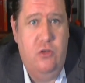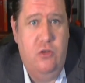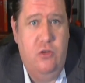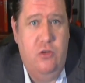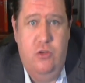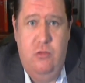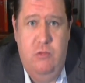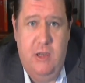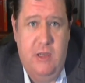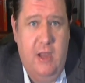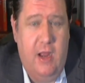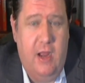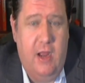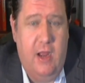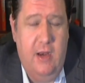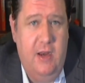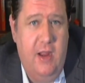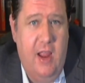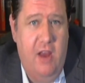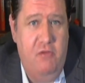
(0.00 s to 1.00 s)
decided to
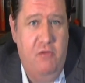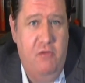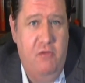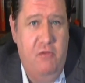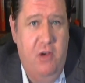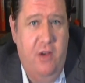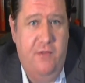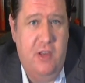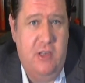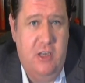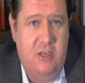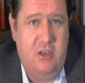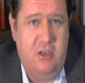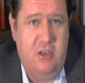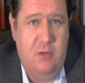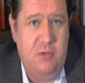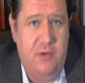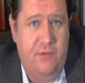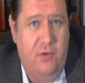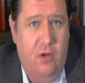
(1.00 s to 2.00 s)
get rid of the systems
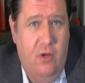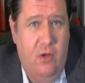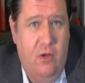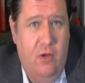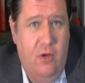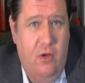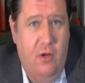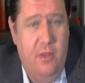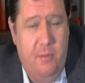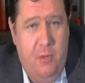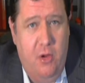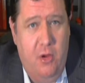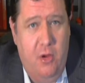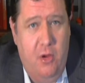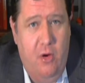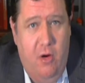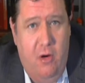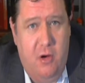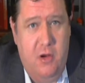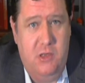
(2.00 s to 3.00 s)
of law and the
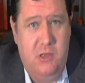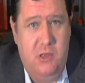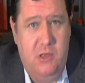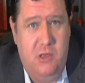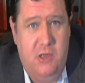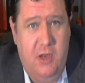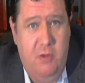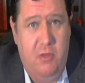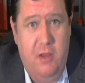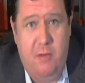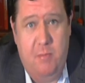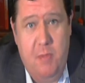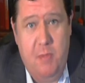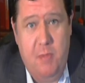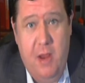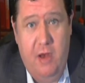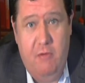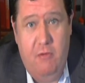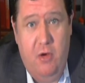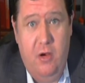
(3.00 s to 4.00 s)
bureaucracy that made it
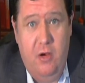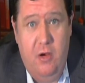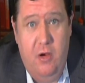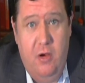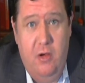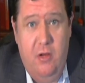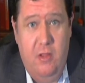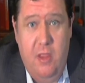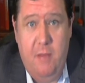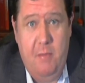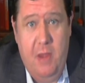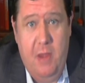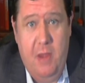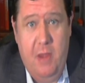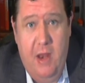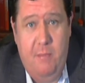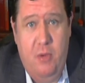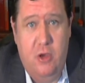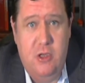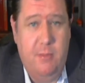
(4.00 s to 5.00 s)
run, that made it
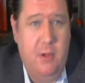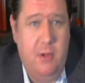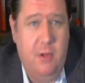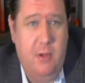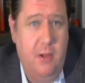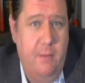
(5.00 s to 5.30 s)
possible.